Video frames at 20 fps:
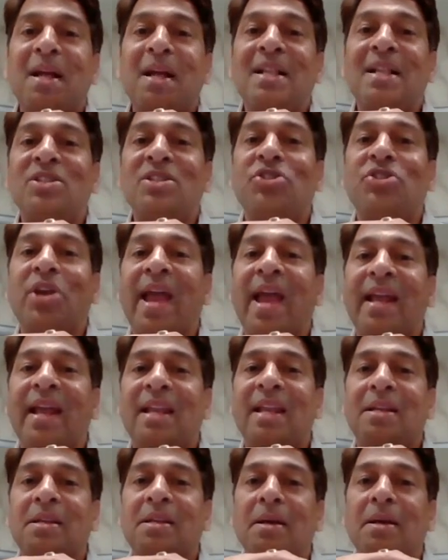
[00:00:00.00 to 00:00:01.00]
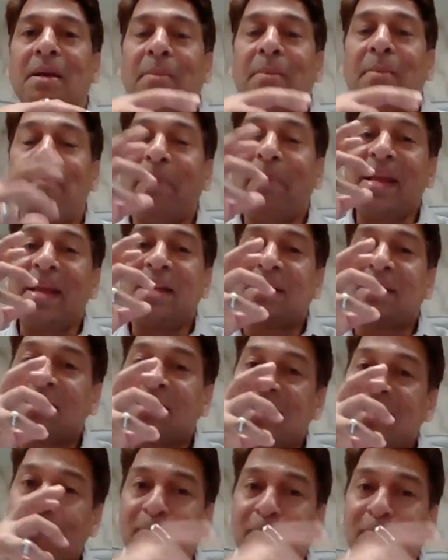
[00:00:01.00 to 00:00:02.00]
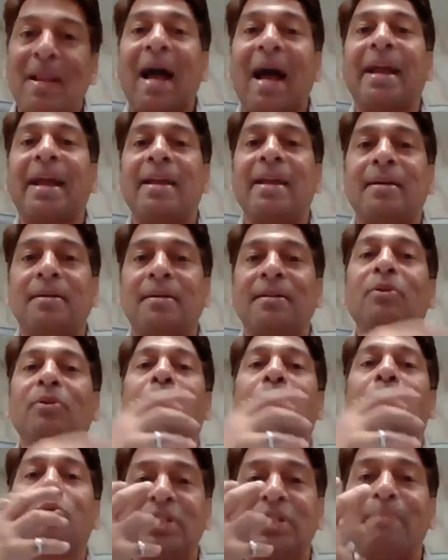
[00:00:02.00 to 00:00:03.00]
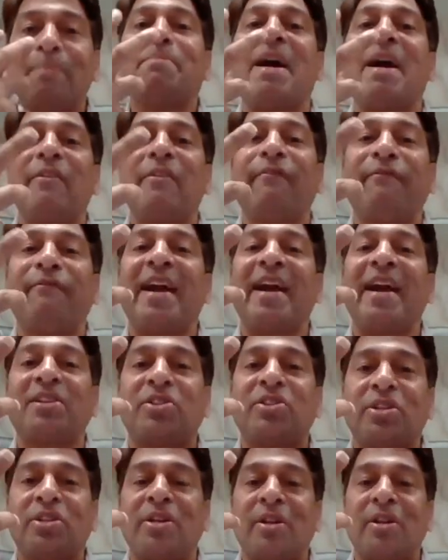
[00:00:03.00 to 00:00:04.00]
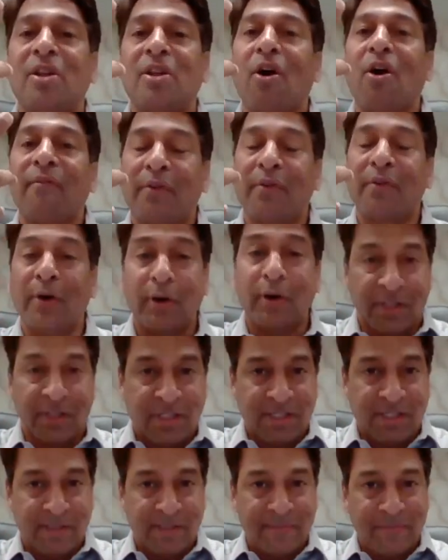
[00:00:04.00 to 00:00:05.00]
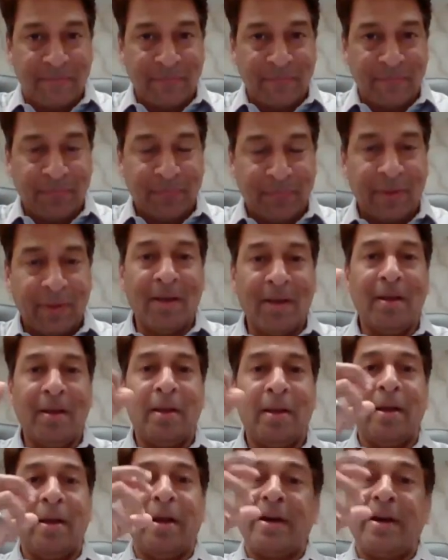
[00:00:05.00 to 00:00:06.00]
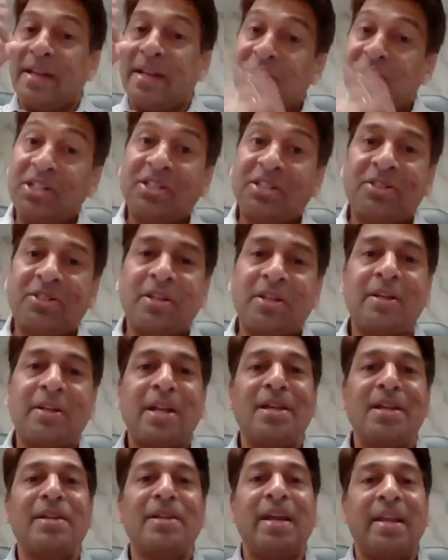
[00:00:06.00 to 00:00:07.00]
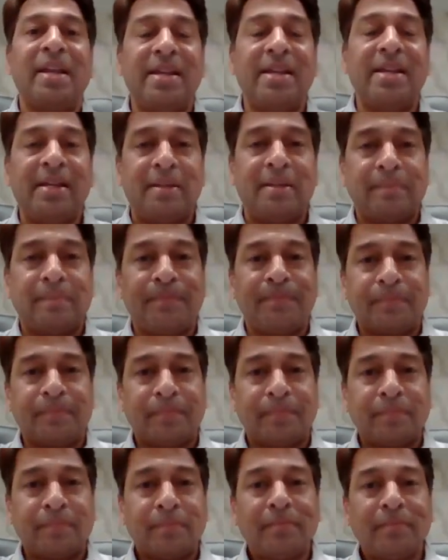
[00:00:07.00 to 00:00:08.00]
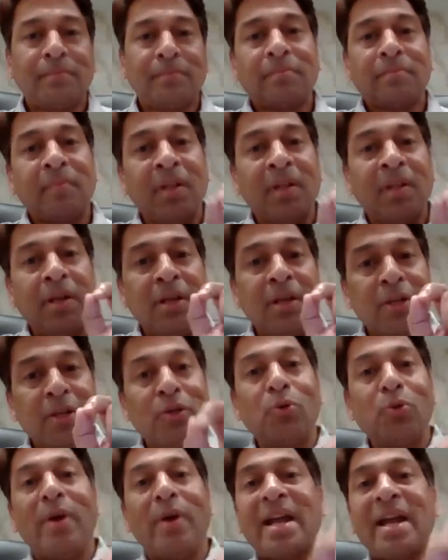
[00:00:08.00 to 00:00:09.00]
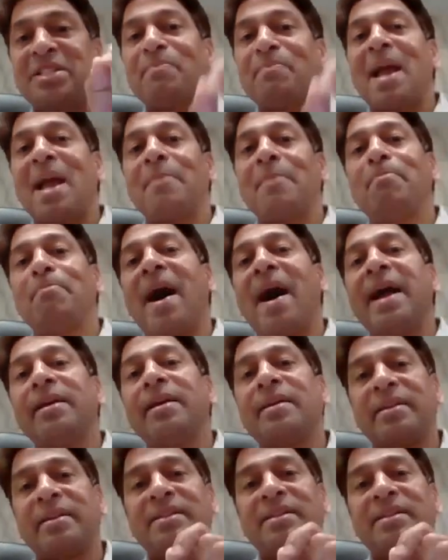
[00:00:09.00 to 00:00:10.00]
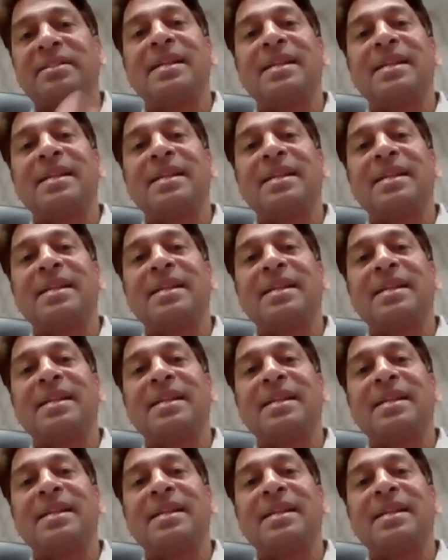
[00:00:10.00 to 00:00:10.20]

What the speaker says: Bimal Jain, being supplier who is a manufacturer of goods, registered in Delhi, you as my buyer